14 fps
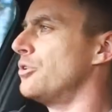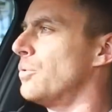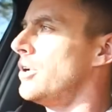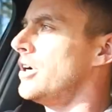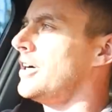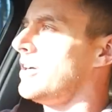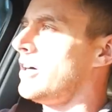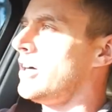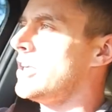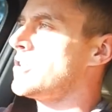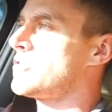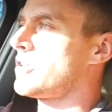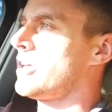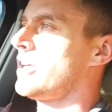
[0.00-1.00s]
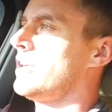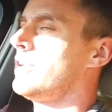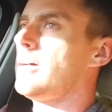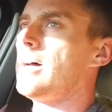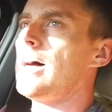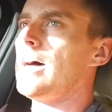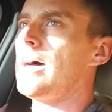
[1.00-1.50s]
100.
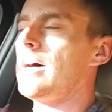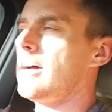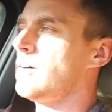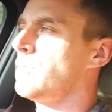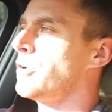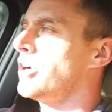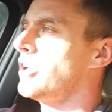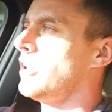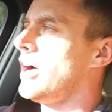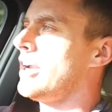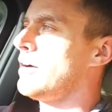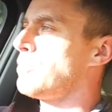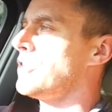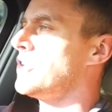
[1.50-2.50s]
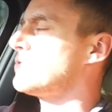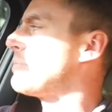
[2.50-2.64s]
We're going to line up on this